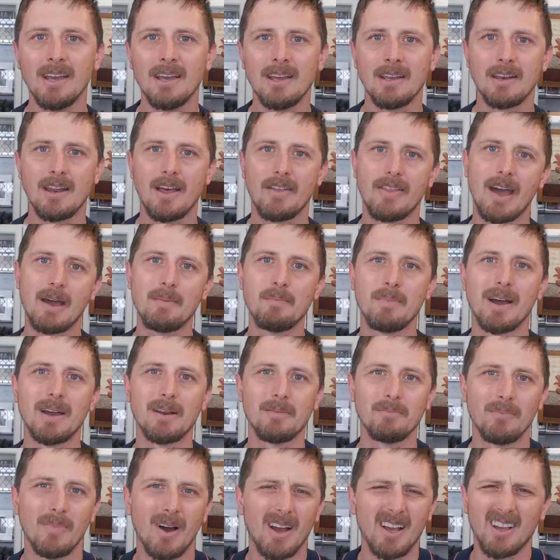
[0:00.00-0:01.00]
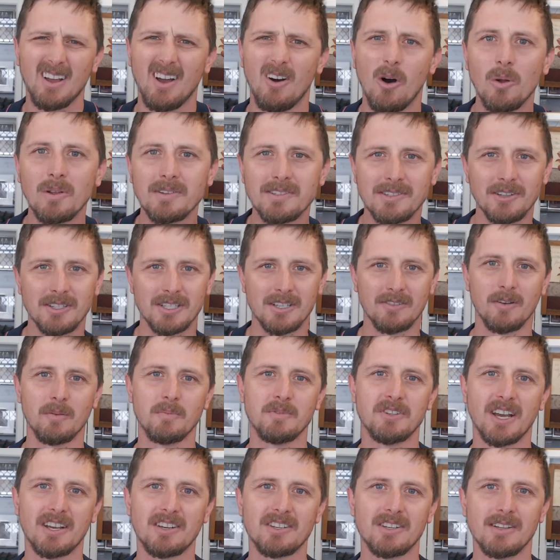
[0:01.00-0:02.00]
Now, they might make all sorts of
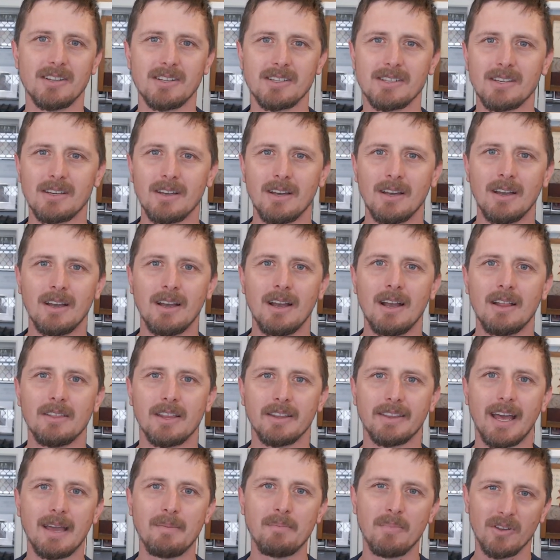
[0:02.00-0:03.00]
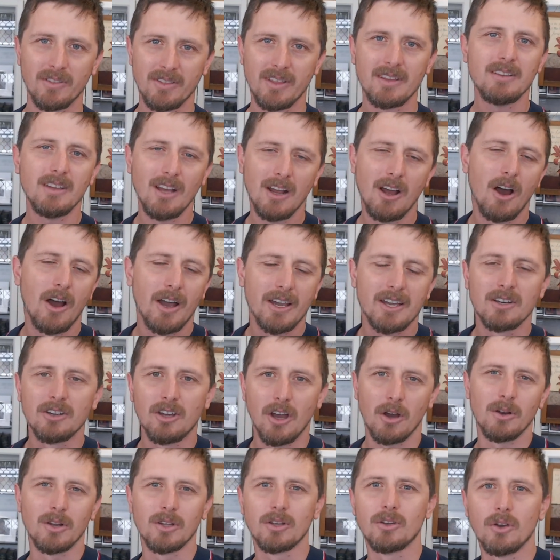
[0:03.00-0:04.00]
objections that I can
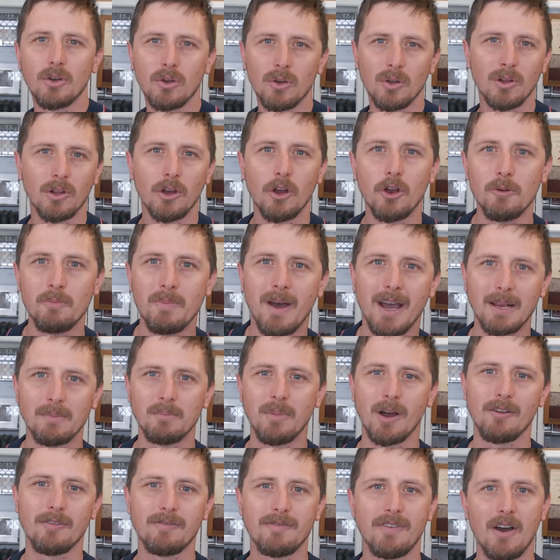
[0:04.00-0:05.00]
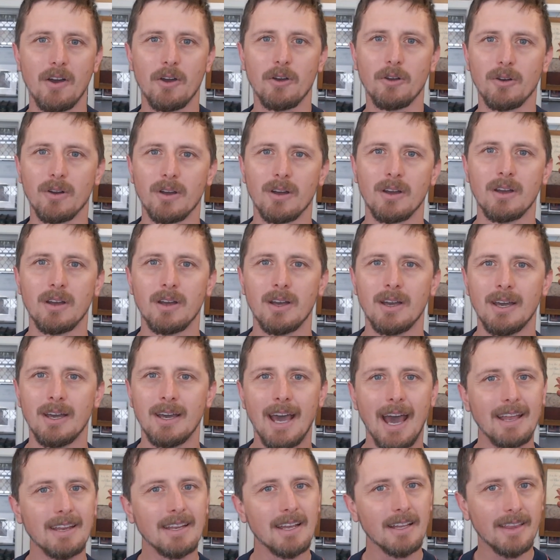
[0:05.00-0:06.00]
go and Google who made my phone,
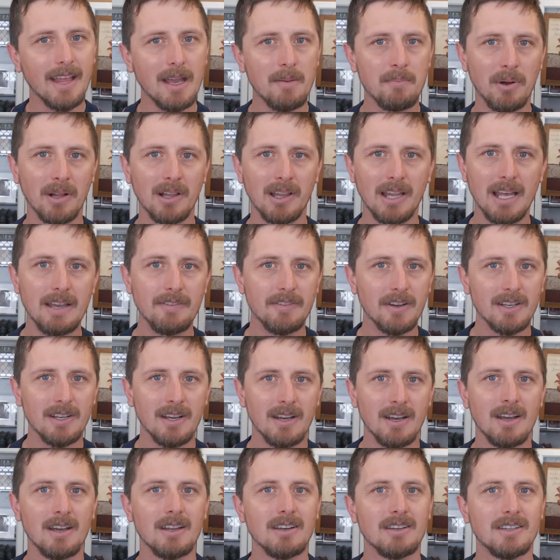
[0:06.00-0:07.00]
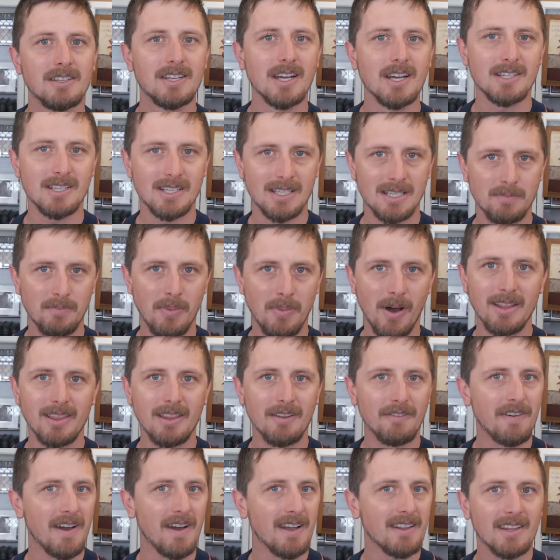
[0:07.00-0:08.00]
and yet they believe it despite the
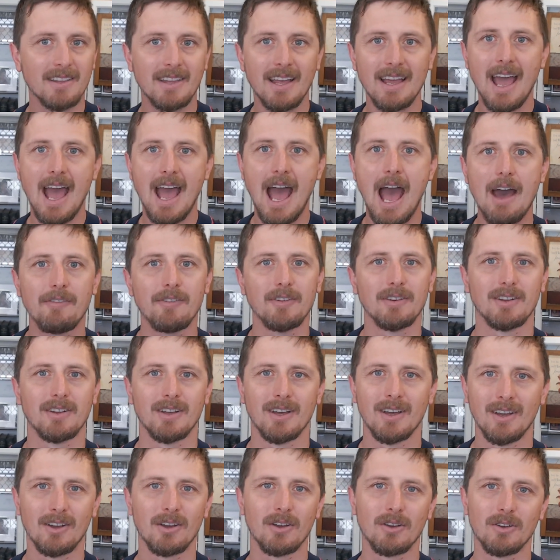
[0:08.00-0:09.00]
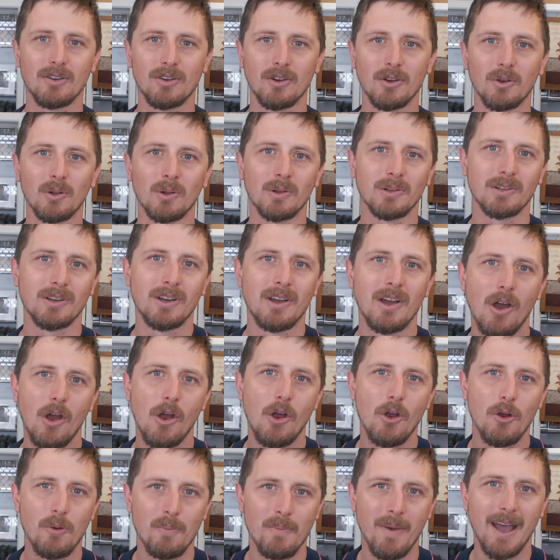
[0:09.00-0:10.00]
fact that they haven't Googled
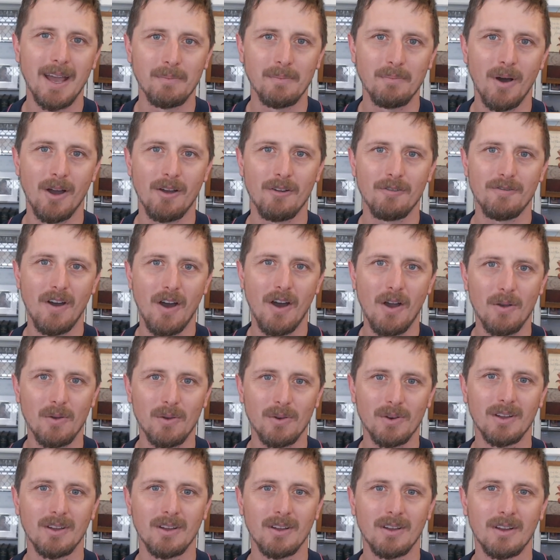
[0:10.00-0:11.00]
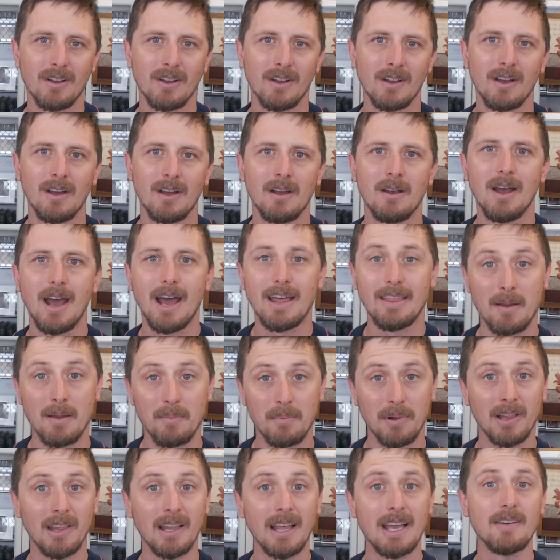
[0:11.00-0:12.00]
who made my phone. And they
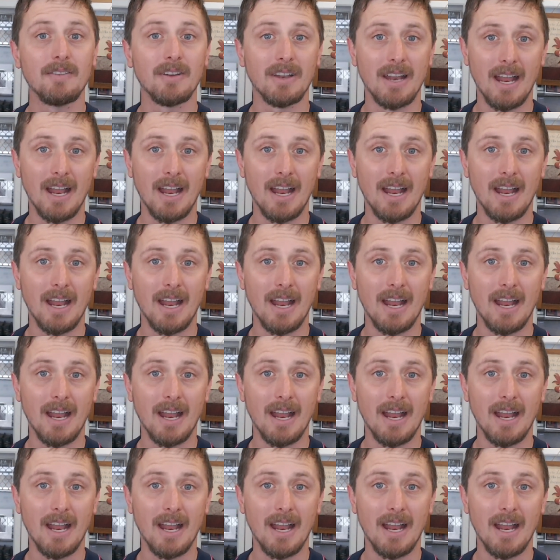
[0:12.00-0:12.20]
believe it